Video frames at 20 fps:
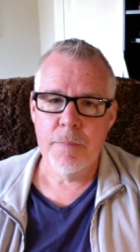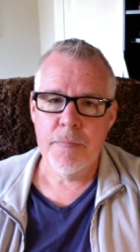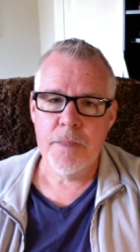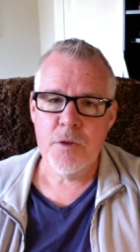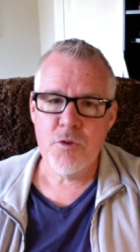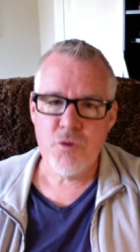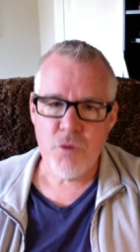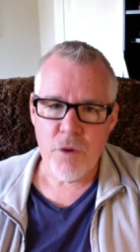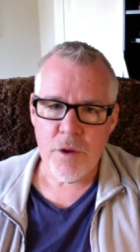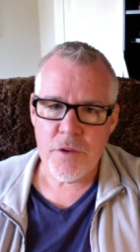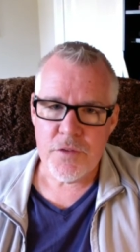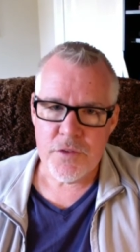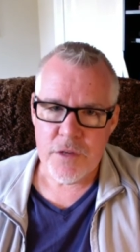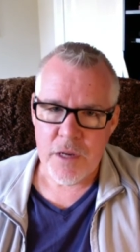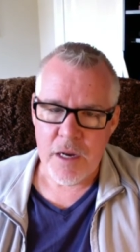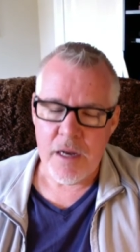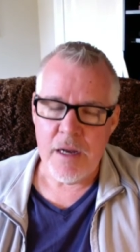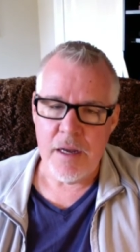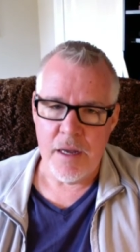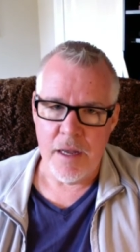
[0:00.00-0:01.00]
Trust
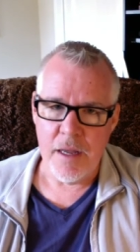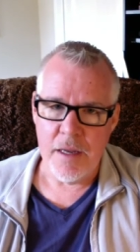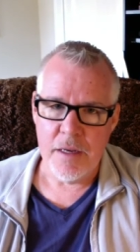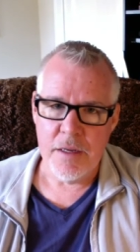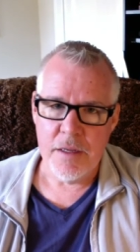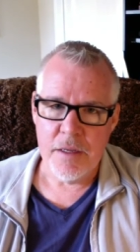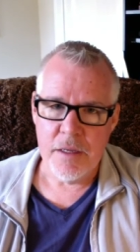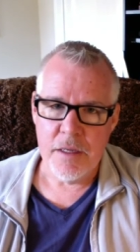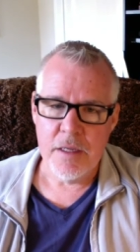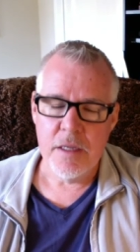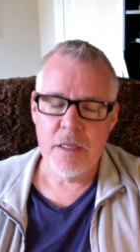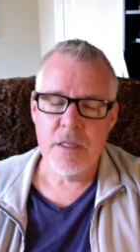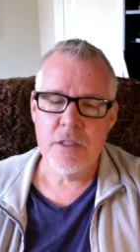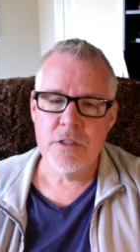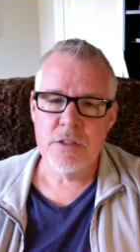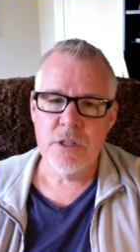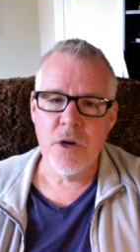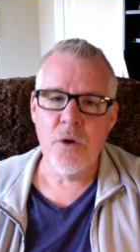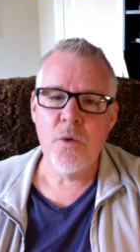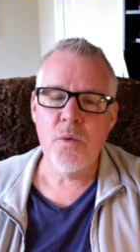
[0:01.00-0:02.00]
God.
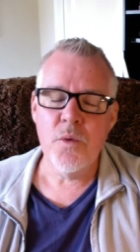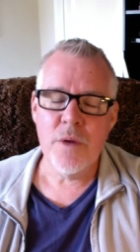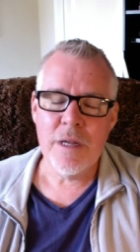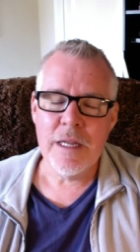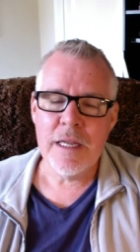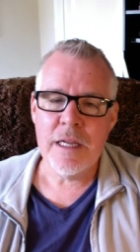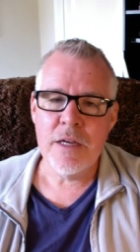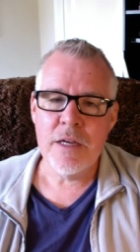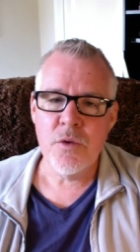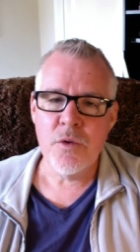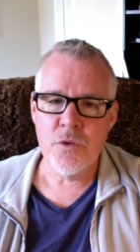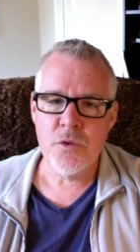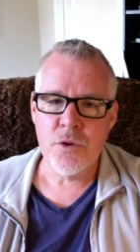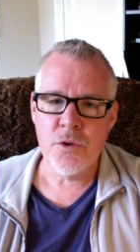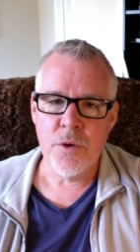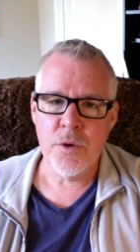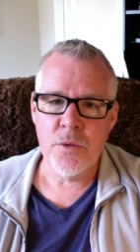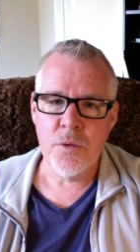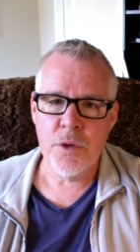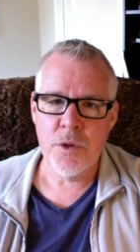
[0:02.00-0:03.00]
Don't lean on your
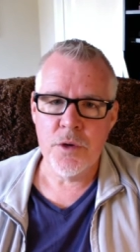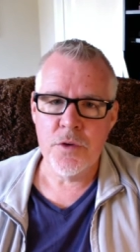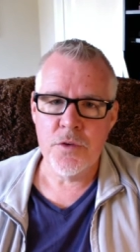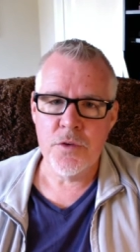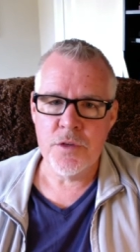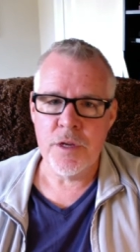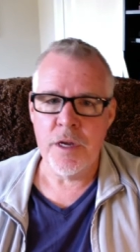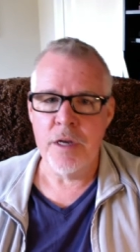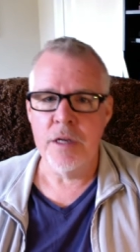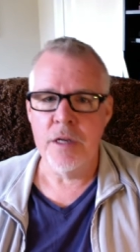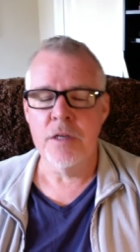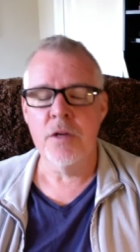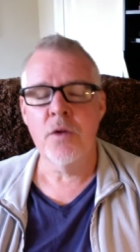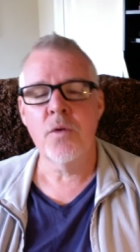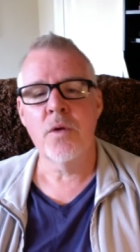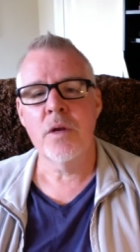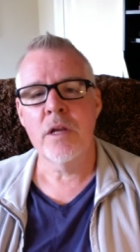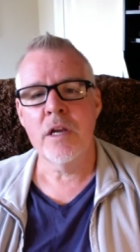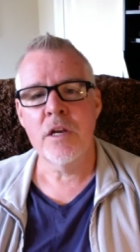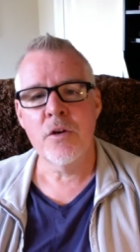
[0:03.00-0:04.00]
own understanding.
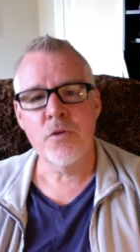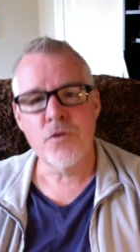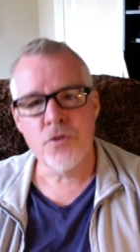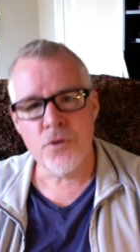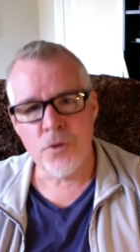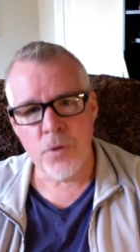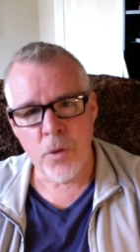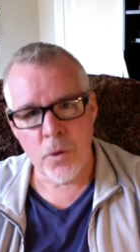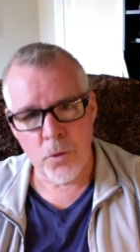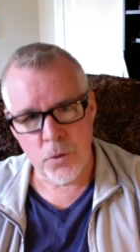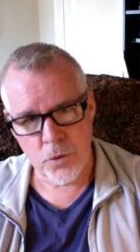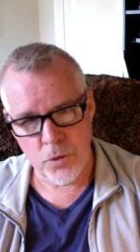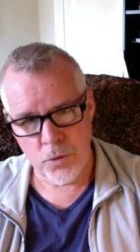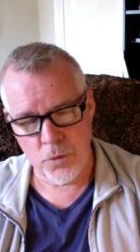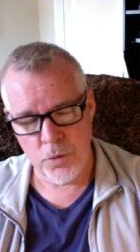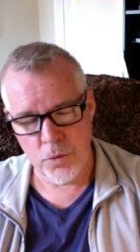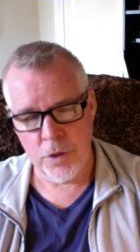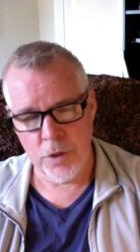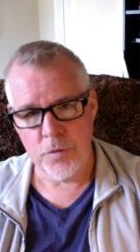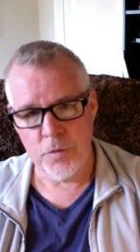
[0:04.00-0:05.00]
Don't lean on your own
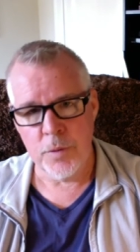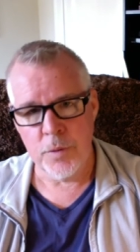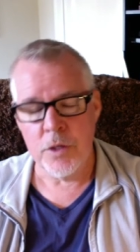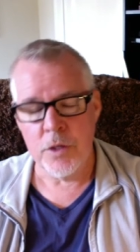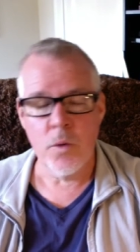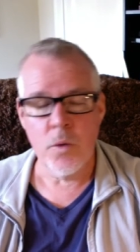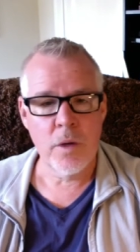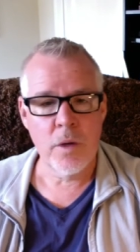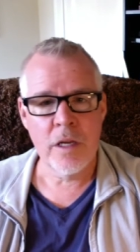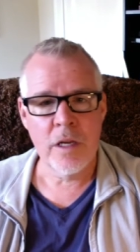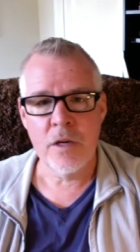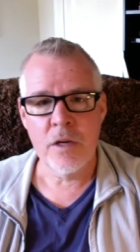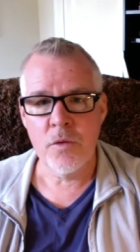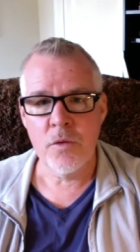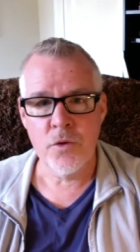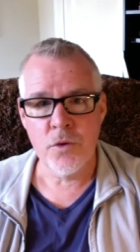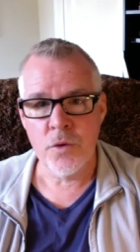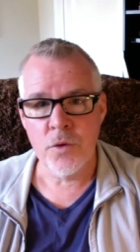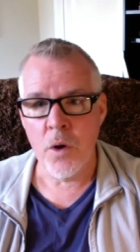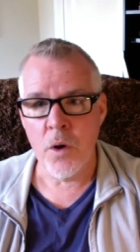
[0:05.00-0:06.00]
charisma. Don't lean on
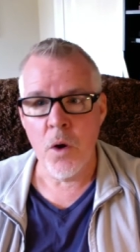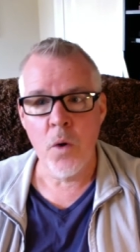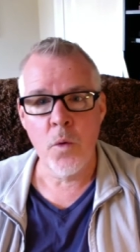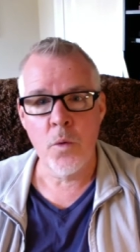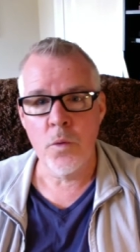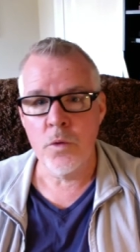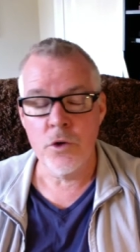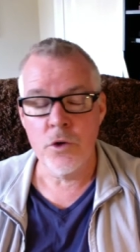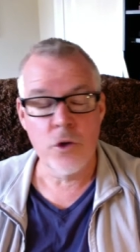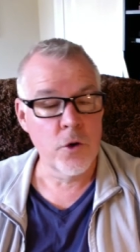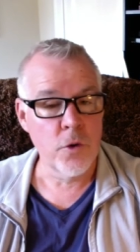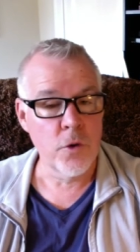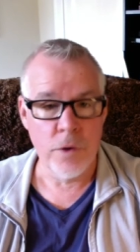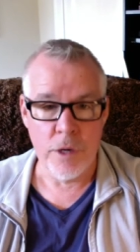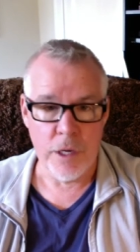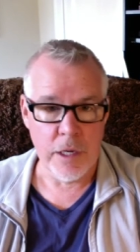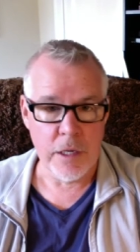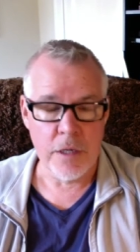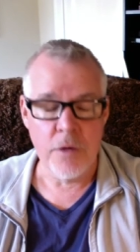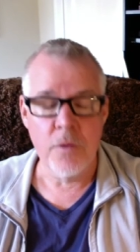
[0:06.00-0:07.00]
your own
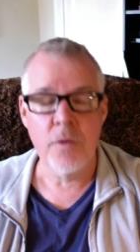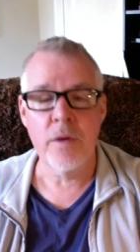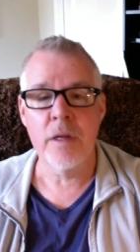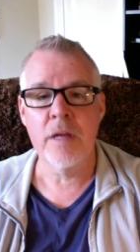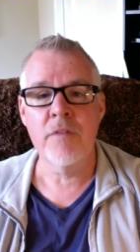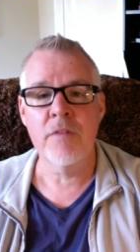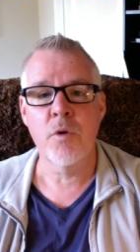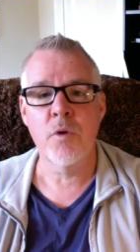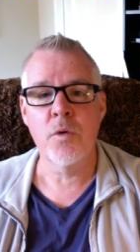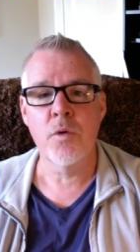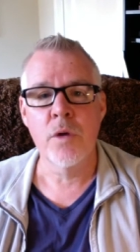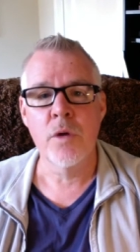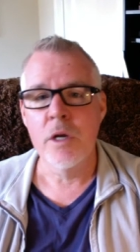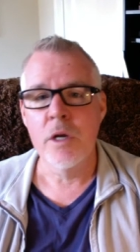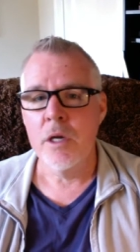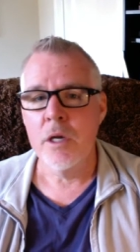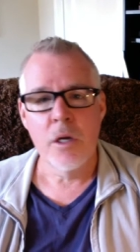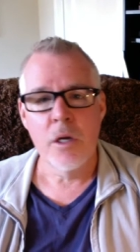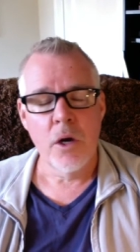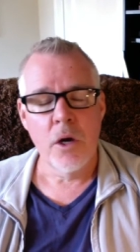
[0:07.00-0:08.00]
degree. Don't lean on
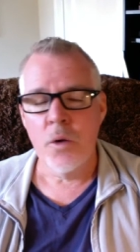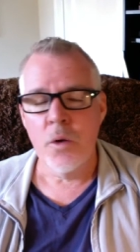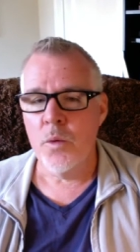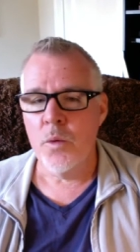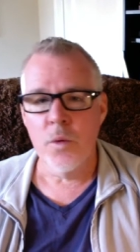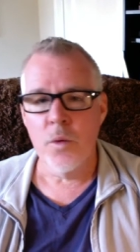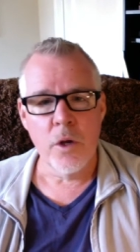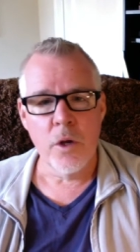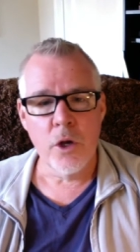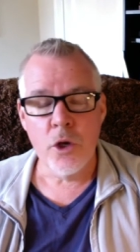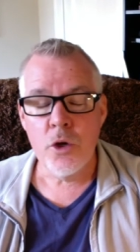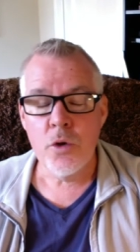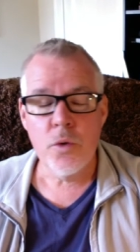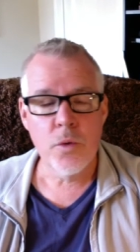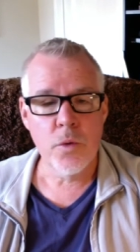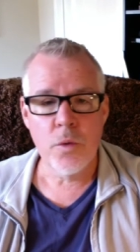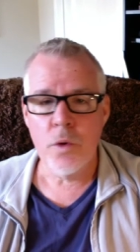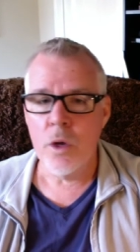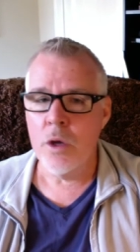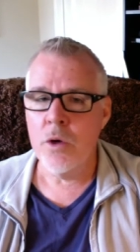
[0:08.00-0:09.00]
on
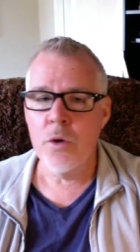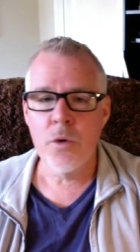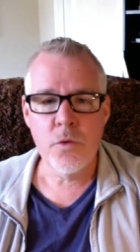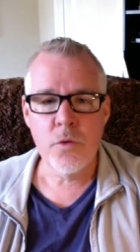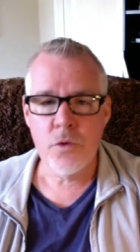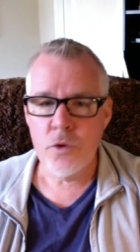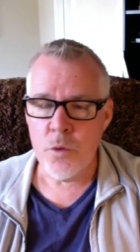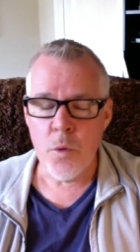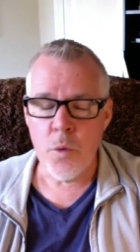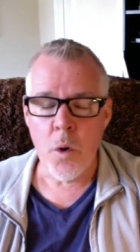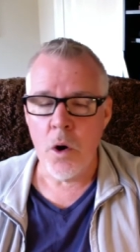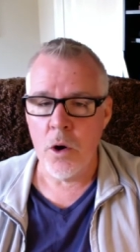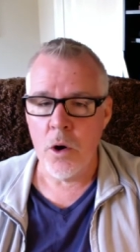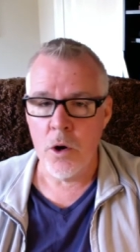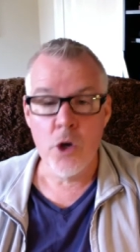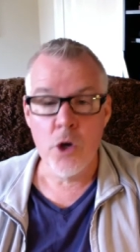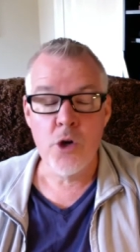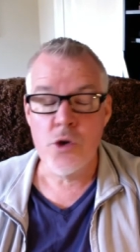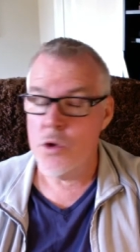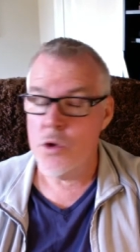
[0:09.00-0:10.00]
who who you are,
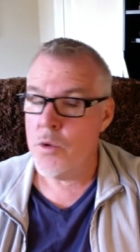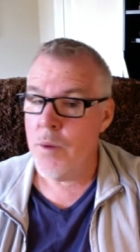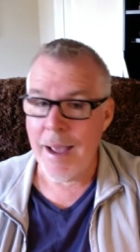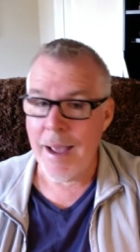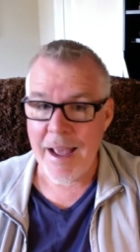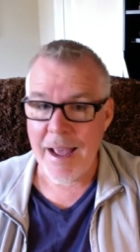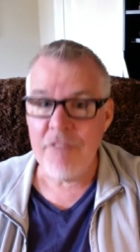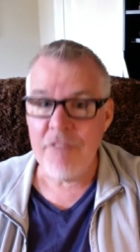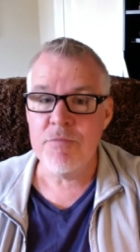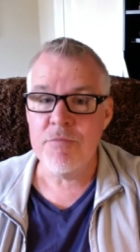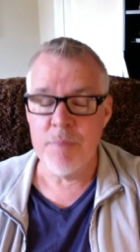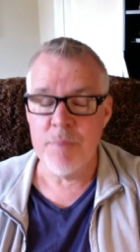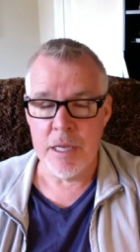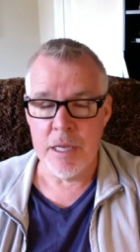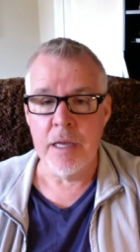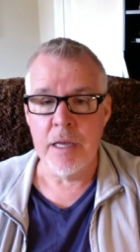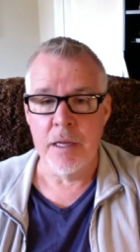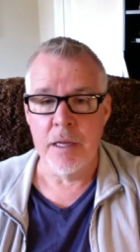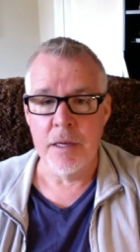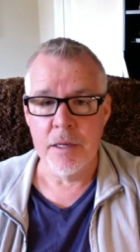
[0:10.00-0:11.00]
who you have
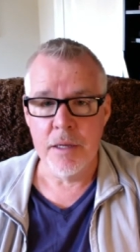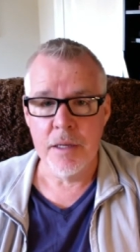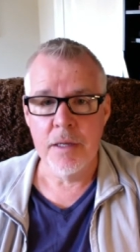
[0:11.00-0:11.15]
been.